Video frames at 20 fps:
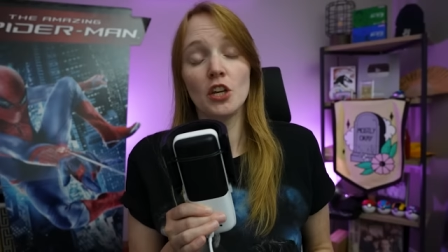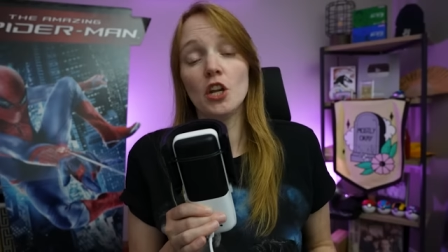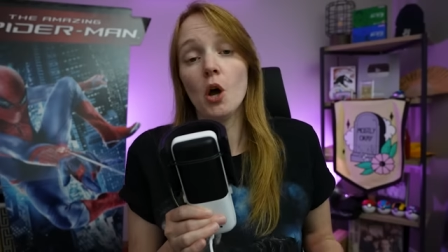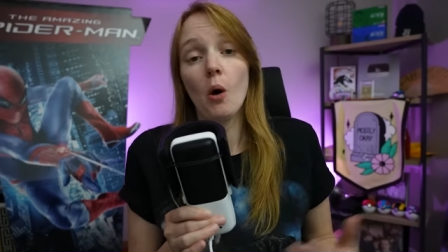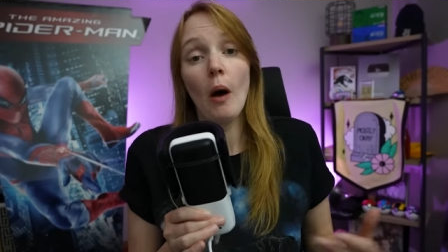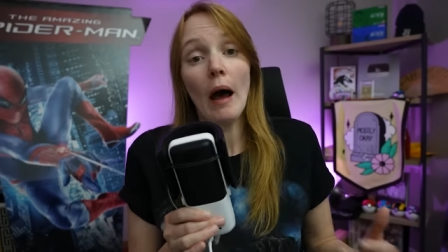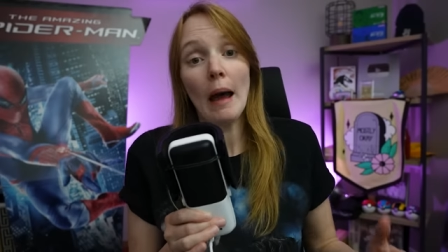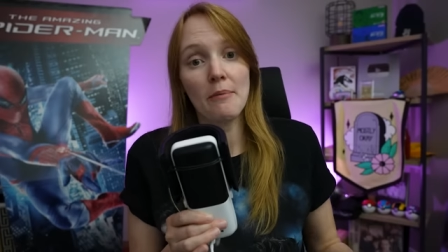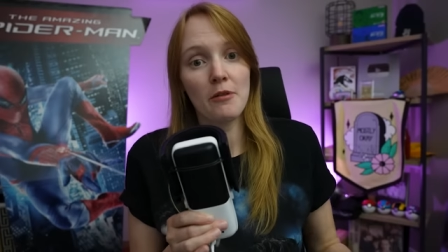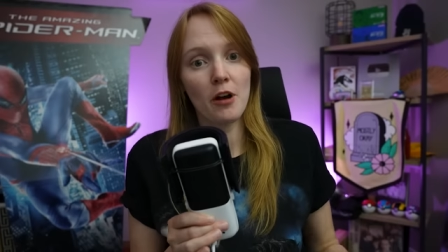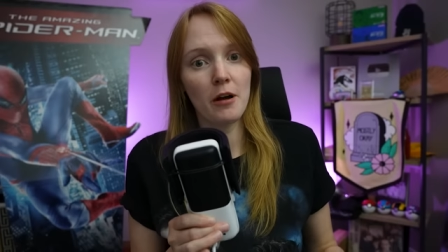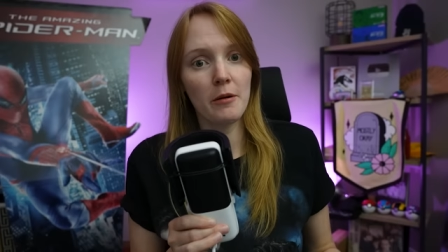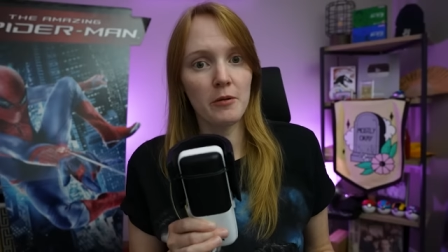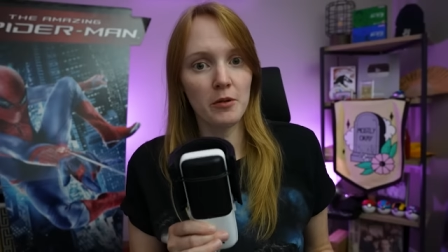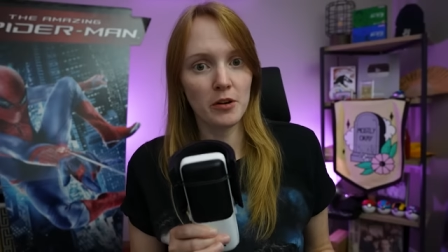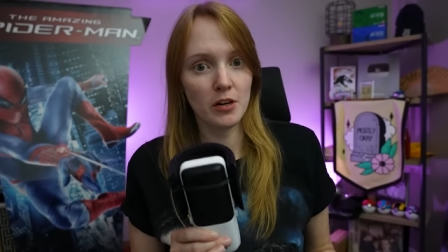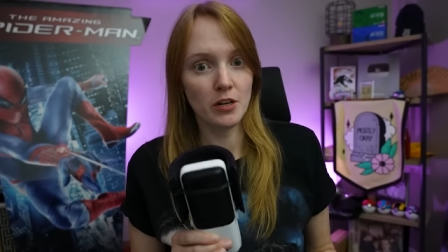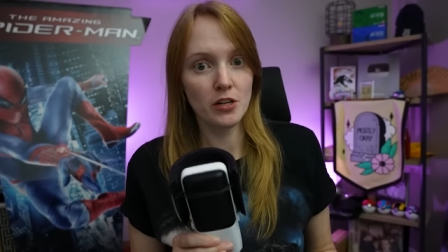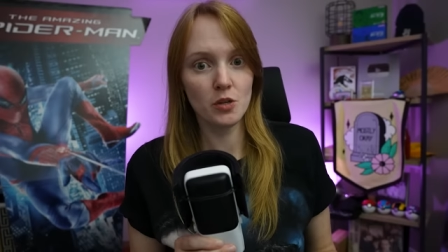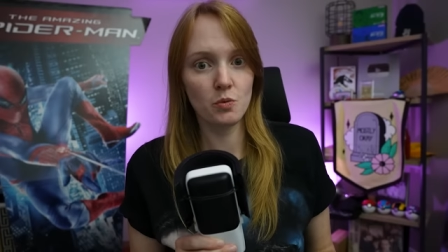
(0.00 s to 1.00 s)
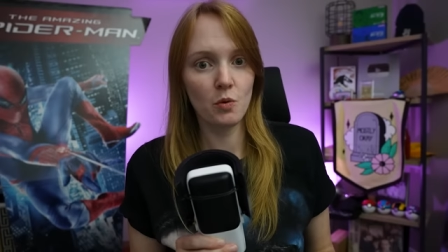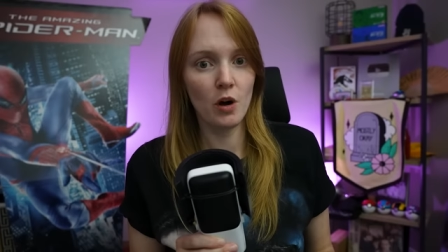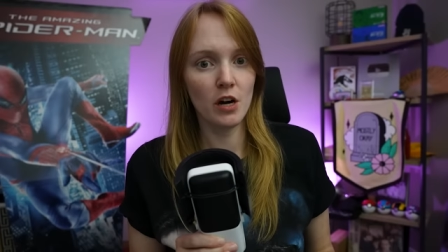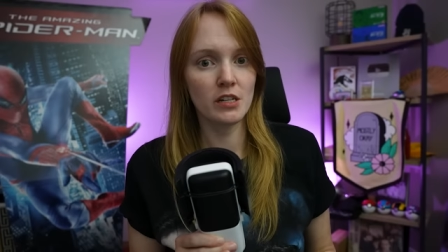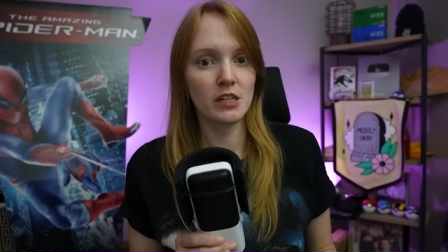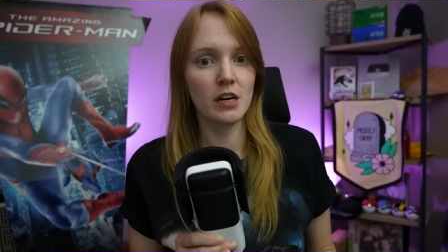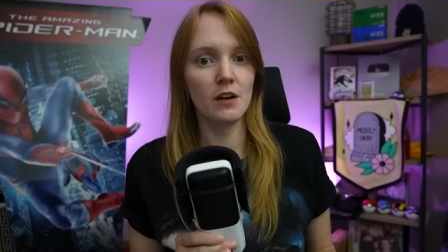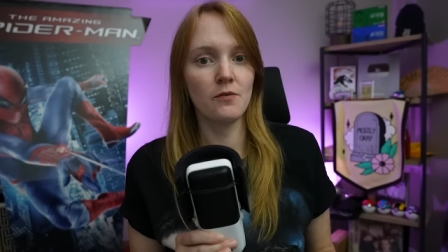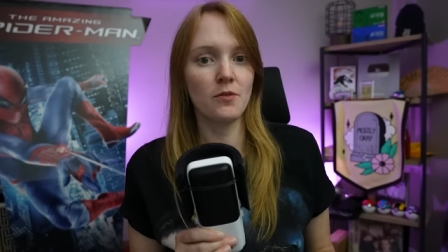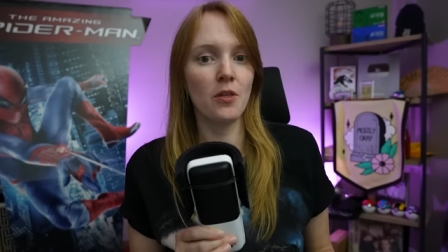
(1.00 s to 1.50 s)
You know, I probably would have just
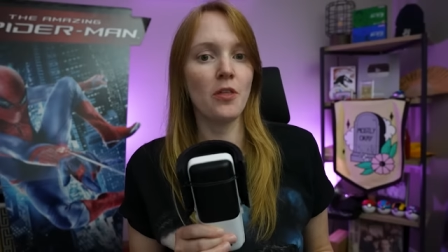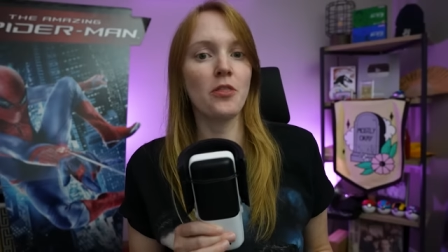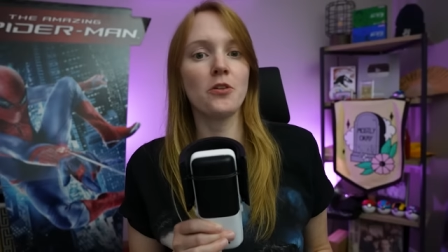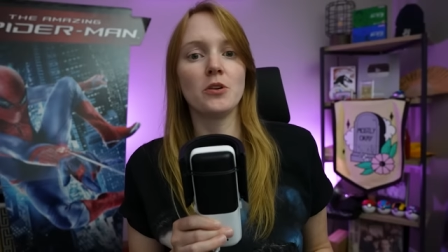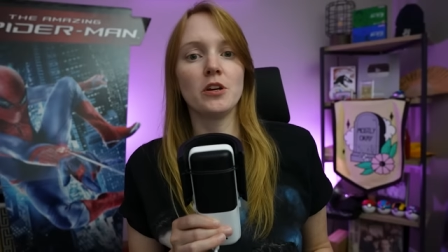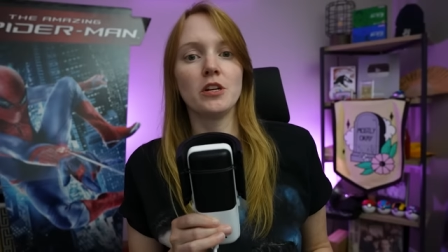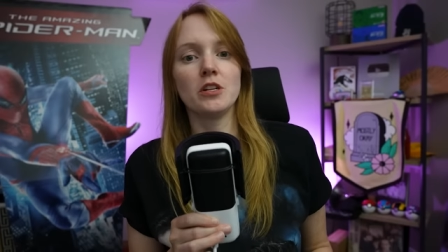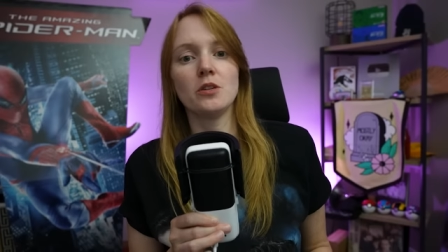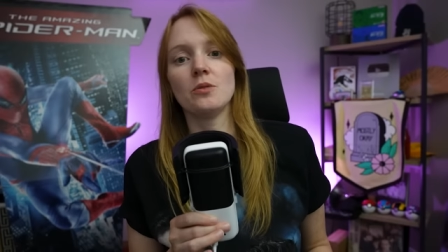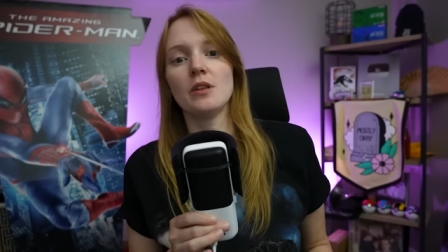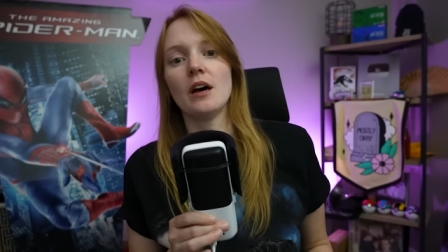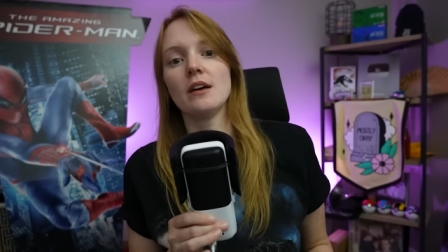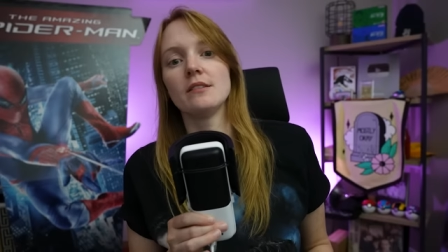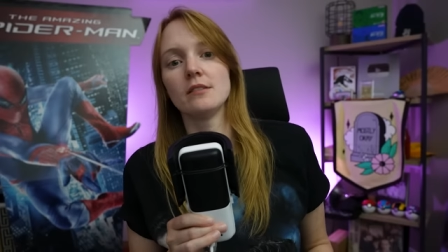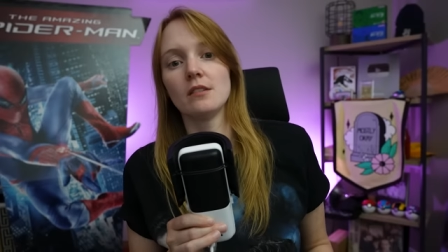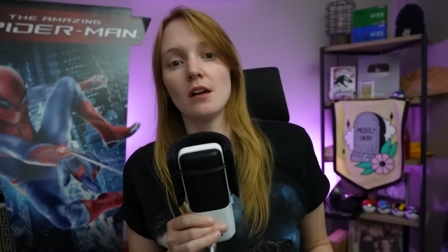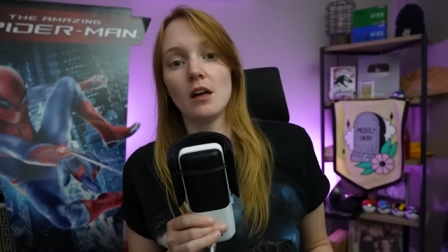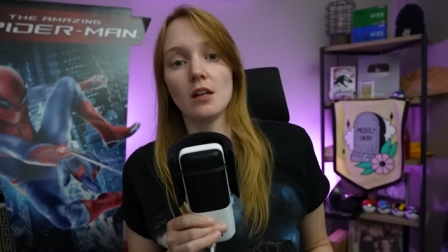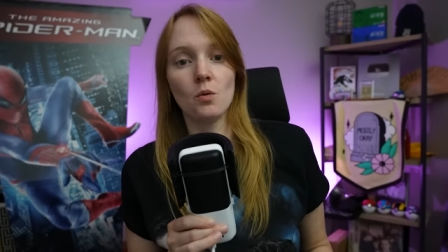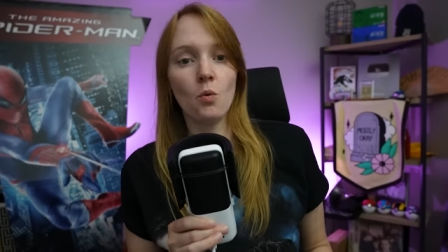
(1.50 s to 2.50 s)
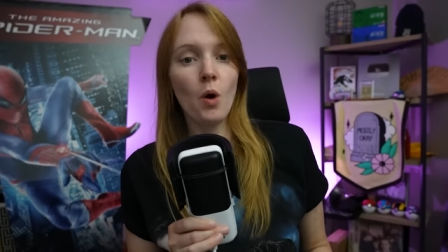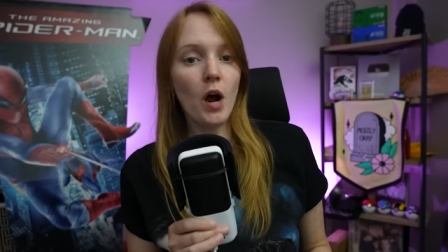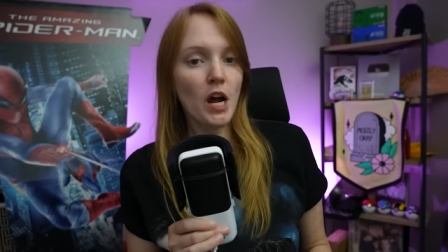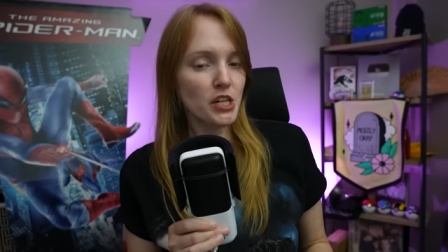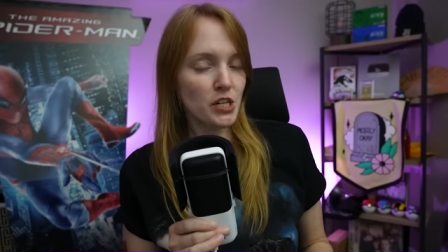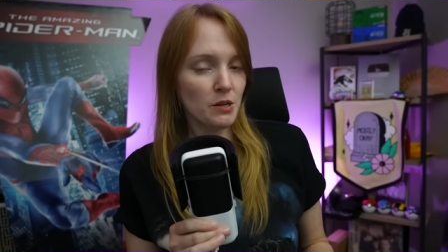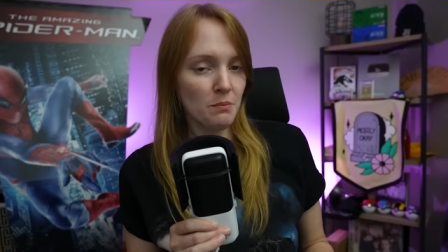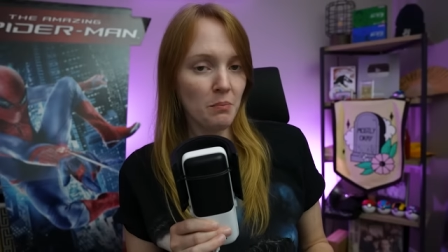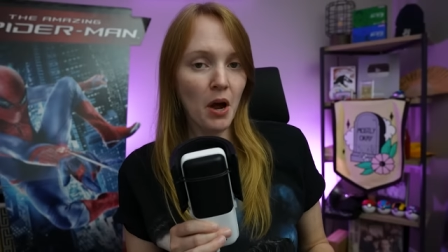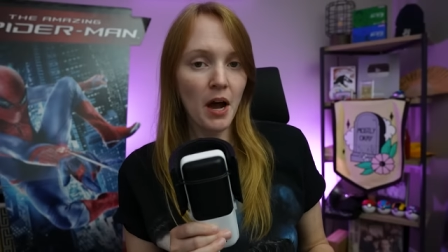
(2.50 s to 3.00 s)
walked off with a $32,000
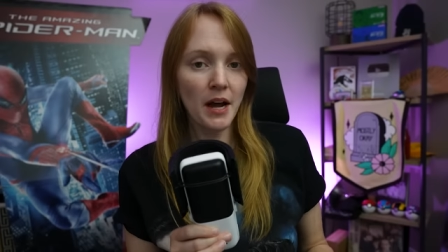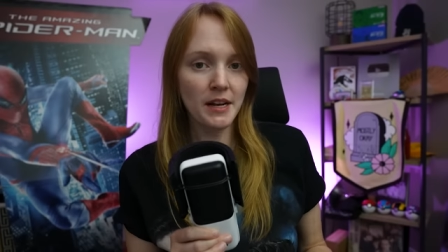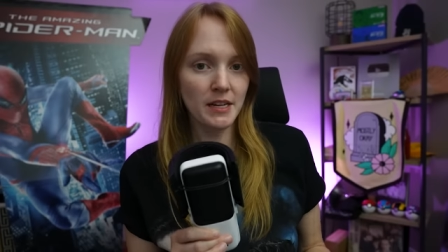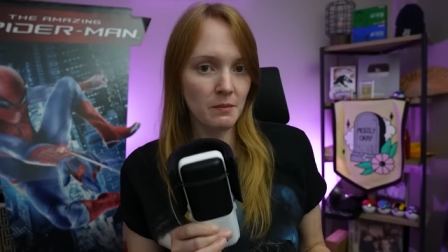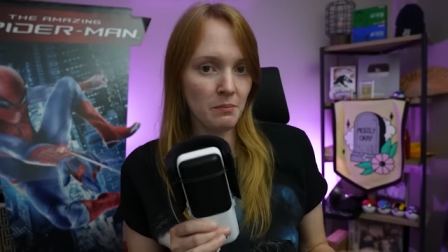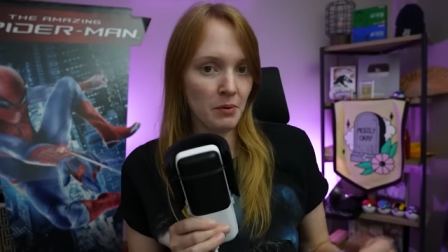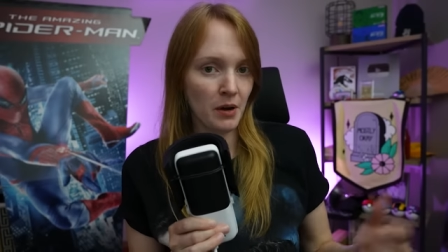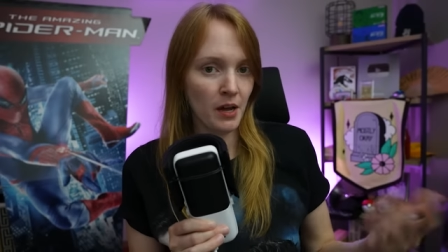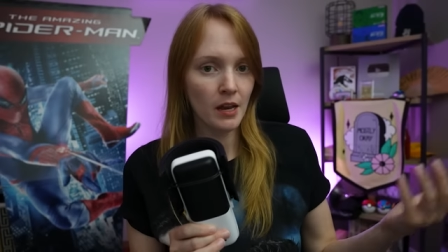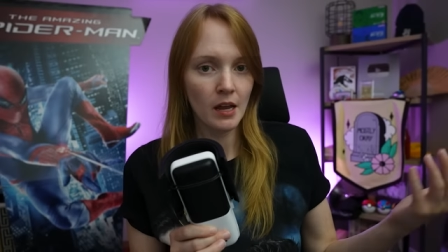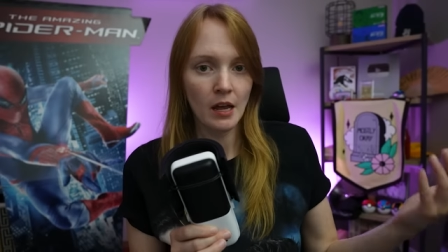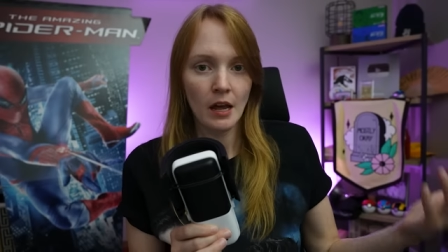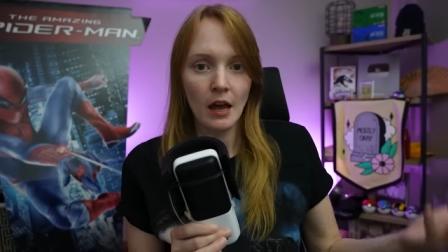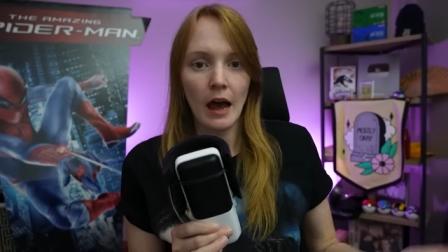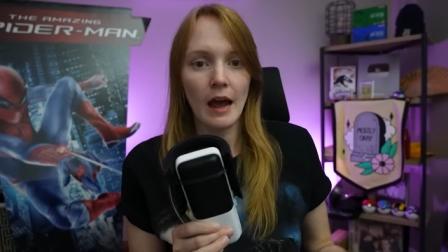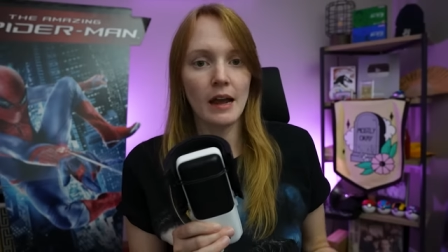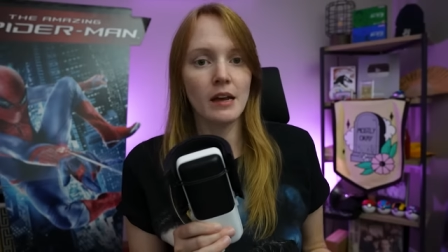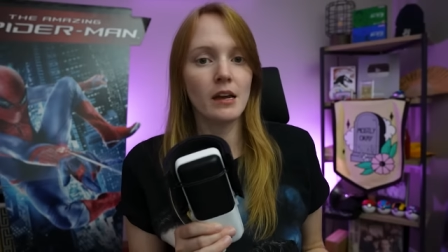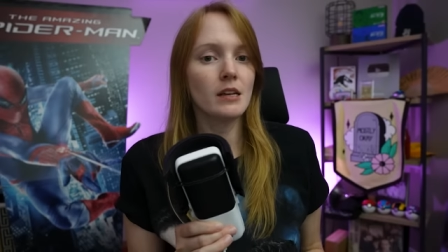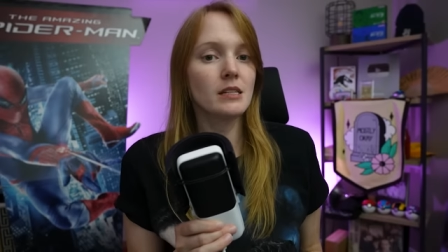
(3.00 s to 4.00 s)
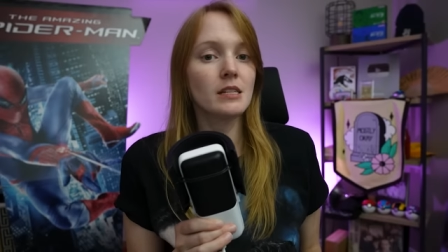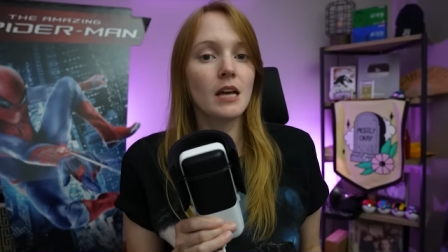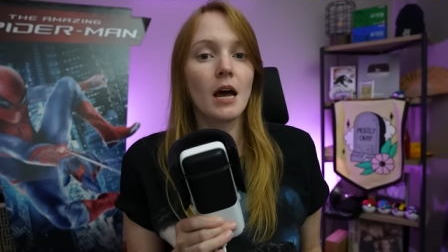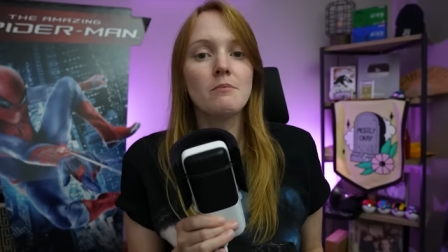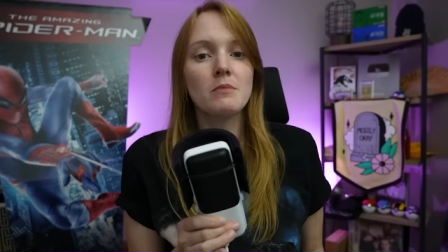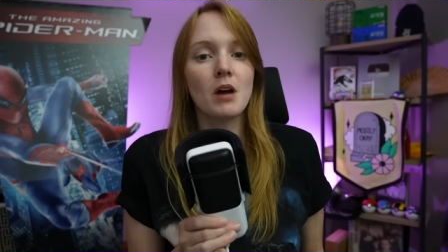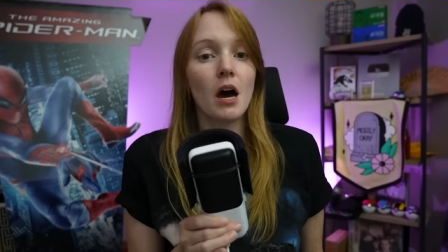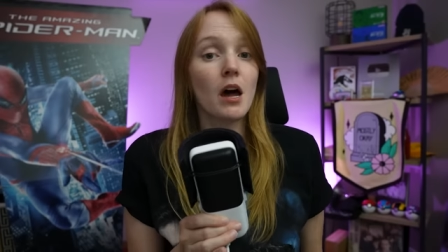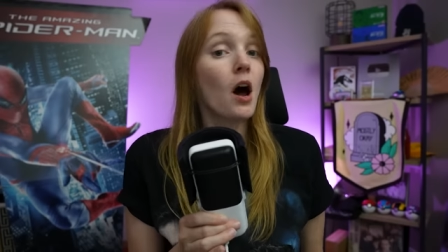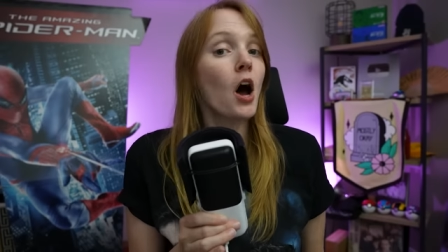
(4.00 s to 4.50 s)
watch and pawned it, but I guess
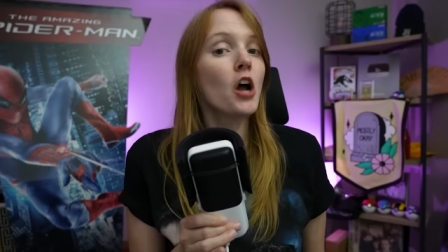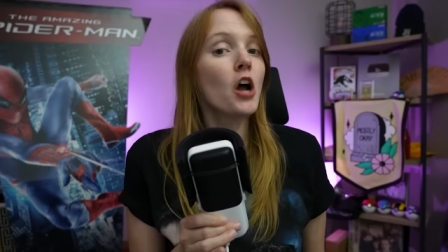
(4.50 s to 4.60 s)
I'm not